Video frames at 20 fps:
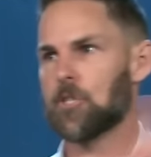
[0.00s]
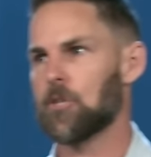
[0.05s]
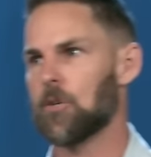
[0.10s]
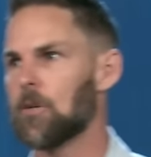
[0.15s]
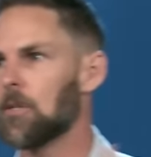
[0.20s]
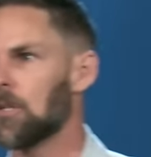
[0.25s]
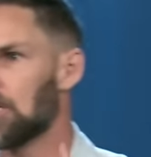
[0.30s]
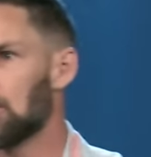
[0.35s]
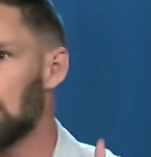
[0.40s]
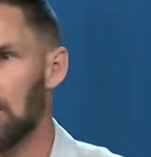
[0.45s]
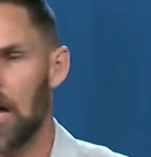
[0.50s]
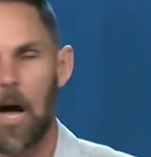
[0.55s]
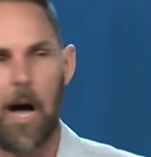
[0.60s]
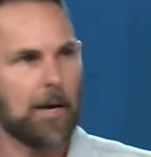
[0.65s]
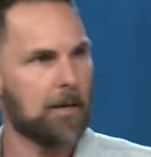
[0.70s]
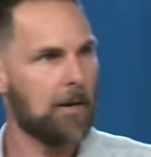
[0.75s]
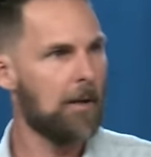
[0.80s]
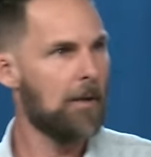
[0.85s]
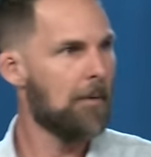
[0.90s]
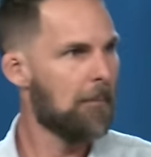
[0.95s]
certainly
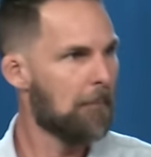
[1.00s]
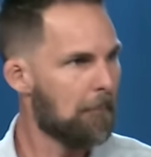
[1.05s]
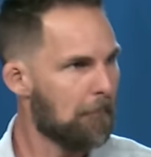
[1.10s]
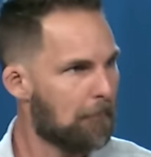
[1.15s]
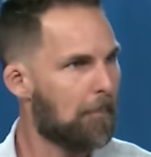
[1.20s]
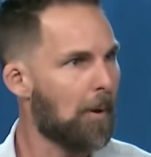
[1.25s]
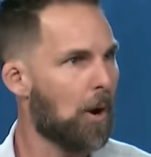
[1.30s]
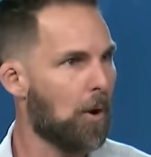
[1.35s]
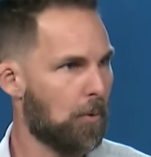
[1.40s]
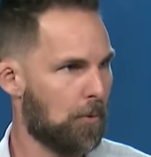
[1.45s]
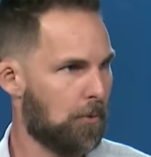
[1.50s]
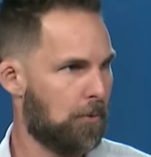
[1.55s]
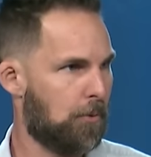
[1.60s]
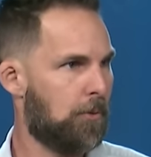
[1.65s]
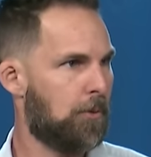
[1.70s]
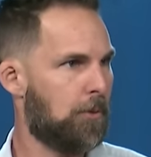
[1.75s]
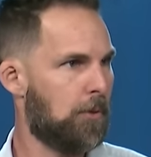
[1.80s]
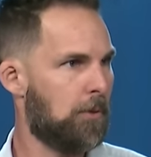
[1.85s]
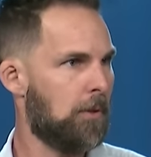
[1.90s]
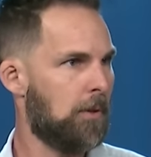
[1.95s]
not
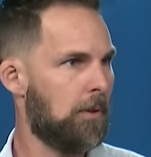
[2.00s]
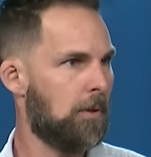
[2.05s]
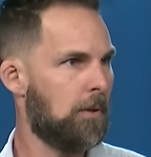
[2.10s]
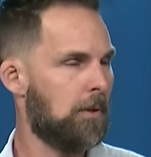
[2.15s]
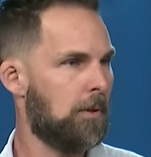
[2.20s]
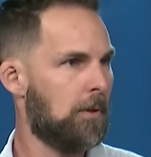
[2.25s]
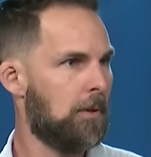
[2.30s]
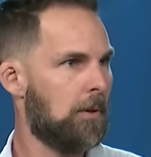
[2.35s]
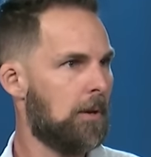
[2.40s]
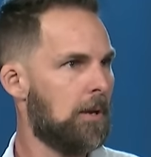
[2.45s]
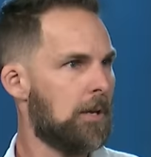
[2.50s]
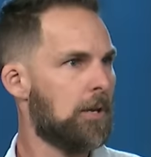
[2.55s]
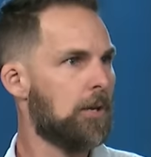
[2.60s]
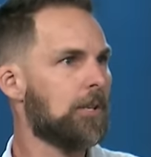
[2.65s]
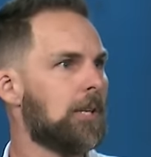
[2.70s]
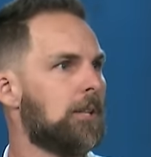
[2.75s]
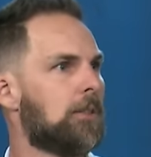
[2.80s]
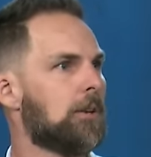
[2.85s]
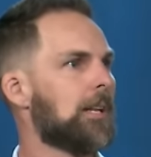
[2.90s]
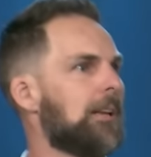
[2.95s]
both. You'll either